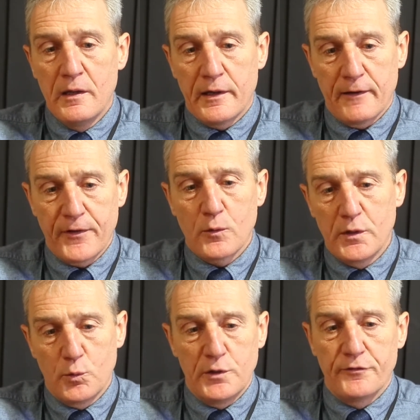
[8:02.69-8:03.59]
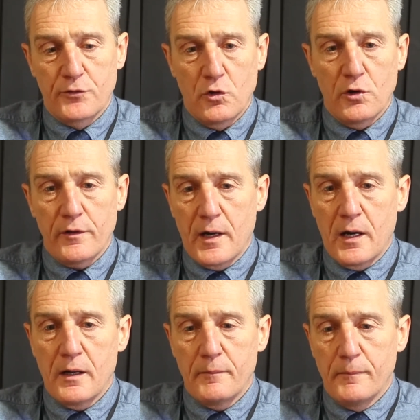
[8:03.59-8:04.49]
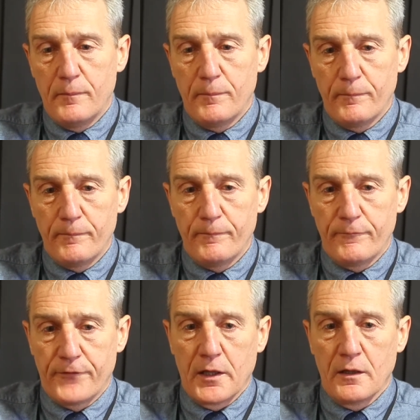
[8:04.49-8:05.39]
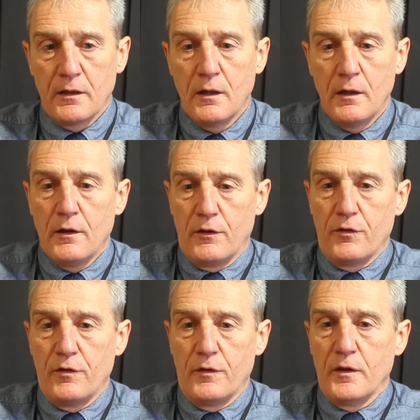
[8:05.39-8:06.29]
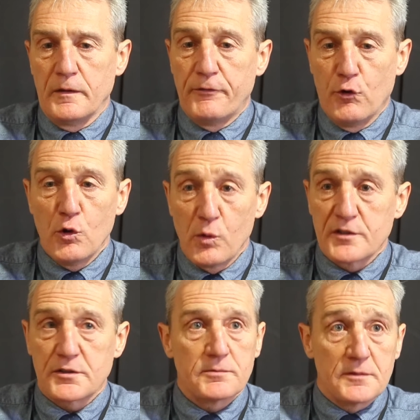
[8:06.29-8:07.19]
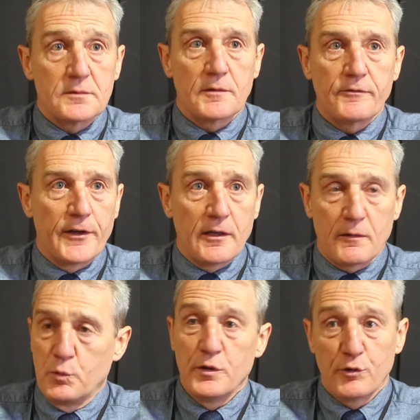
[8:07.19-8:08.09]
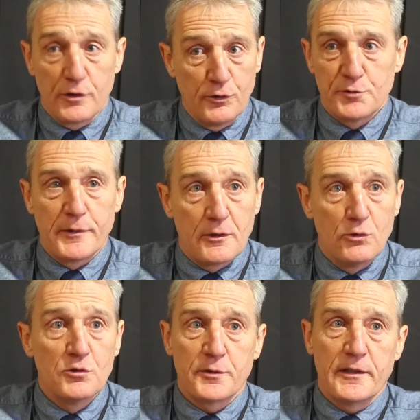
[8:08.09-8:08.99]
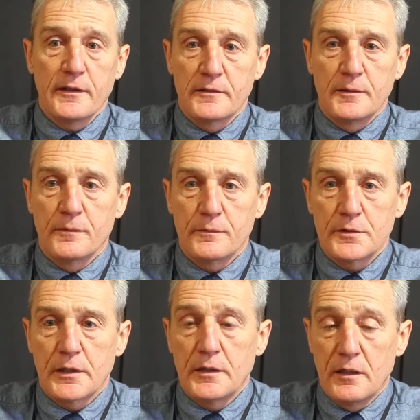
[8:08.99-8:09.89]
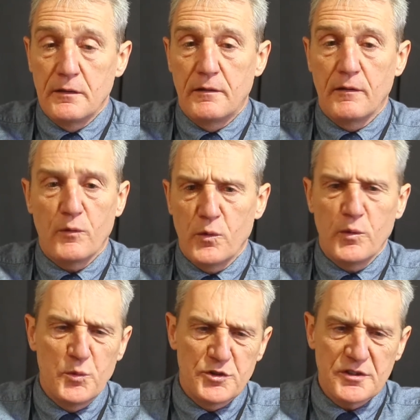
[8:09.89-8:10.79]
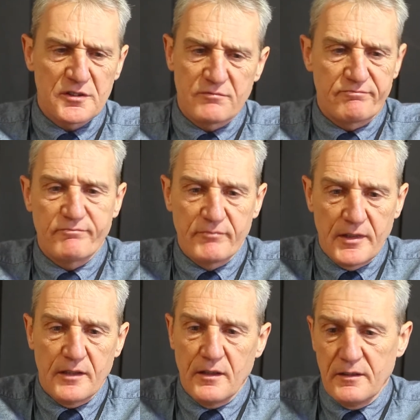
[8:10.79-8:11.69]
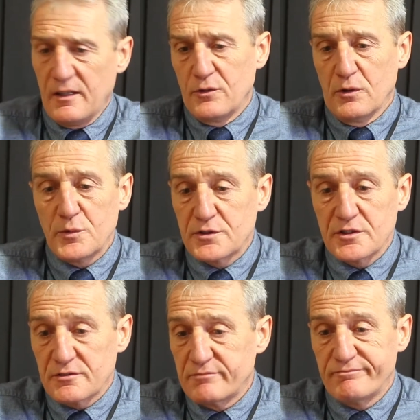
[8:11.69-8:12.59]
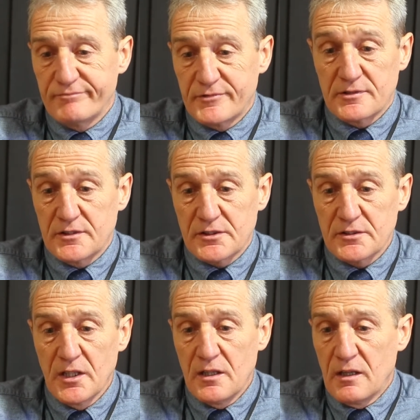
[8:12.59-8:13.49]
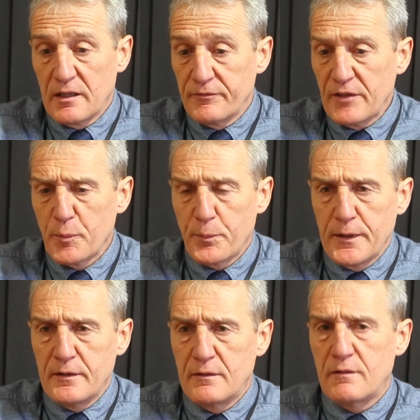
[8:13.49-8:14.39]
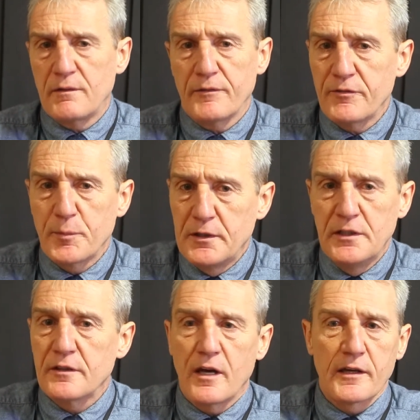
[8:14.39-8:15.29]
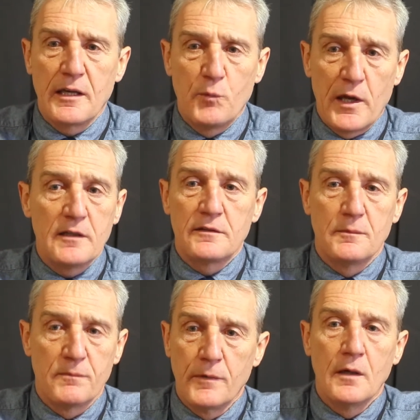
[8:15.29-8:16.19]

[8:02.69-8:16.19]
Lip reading: And I think when you've got that thing, the forwards think we're not going to lose many goals with that team, and it was just, I don't know, it was just. And I've never been near that game with any team.